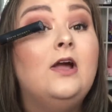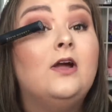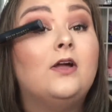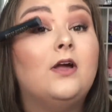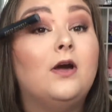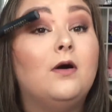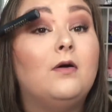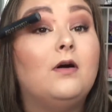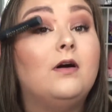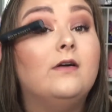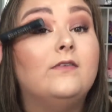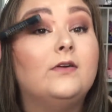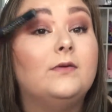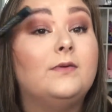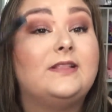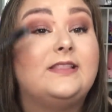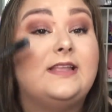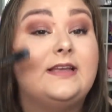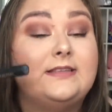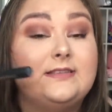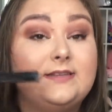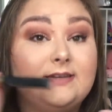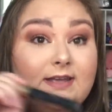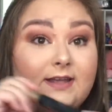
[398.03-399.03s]
go over with
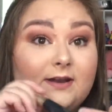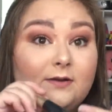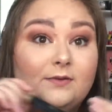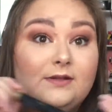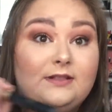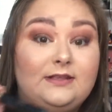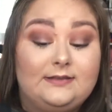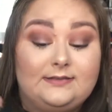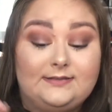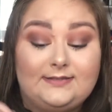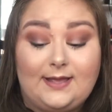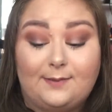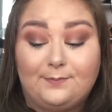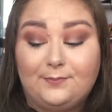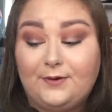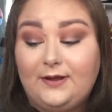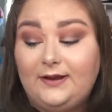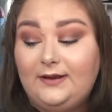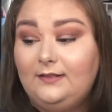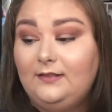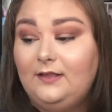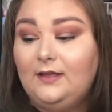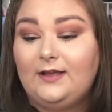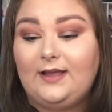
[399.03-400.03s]
this and get a really
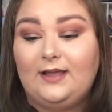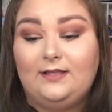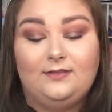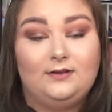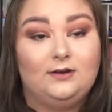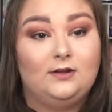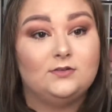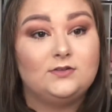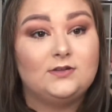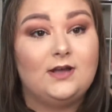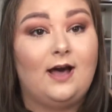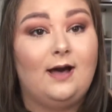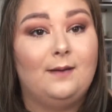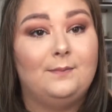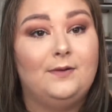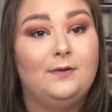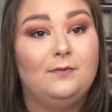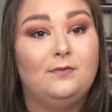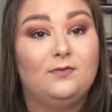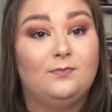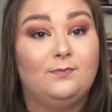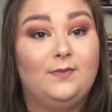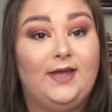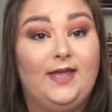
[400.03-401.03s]
separated look, and then I'll top it
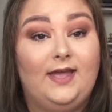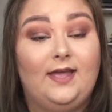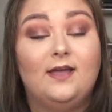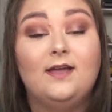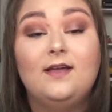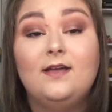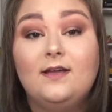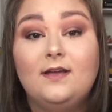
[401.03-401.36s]
with my